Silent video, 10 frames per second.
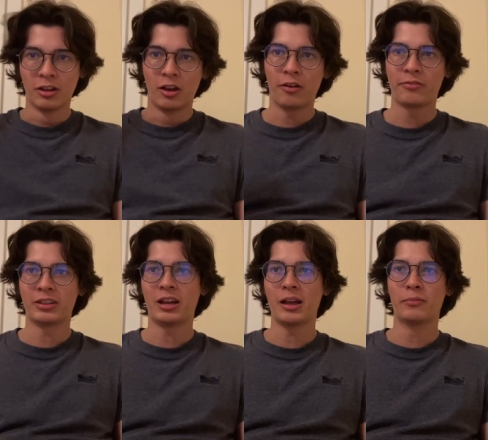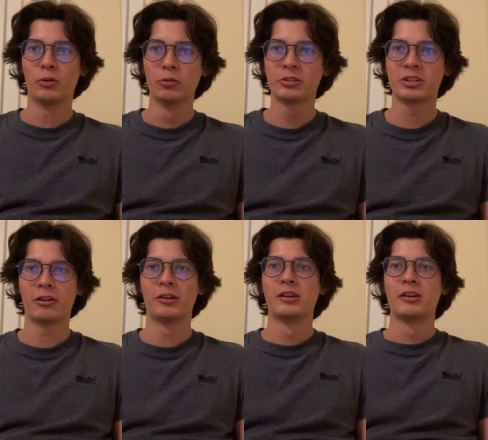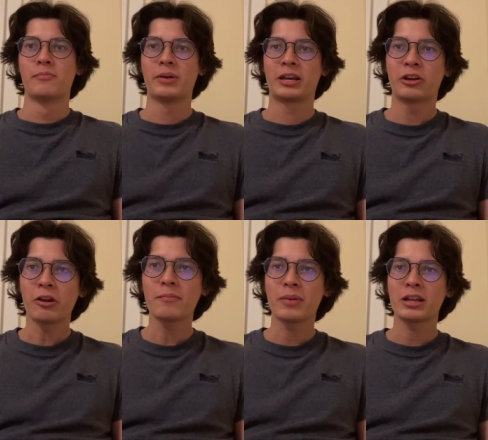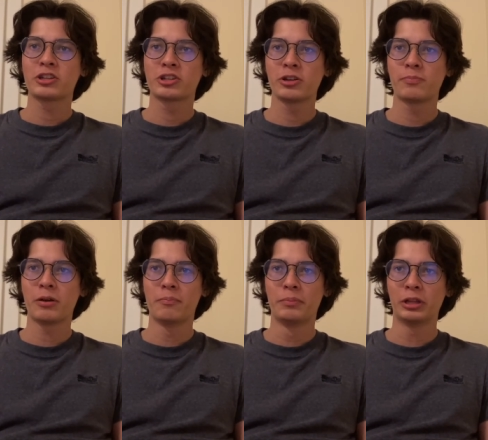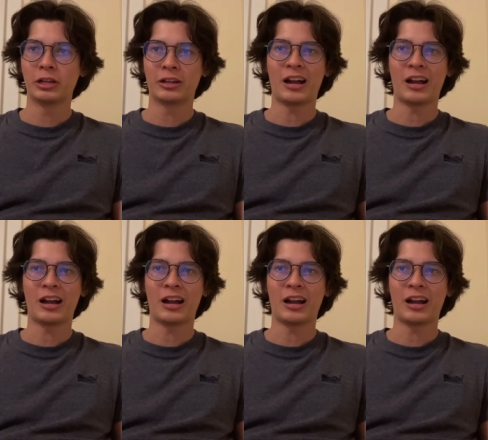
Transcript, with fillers: Hoffenheim also. But going back to Choupo and Mulu,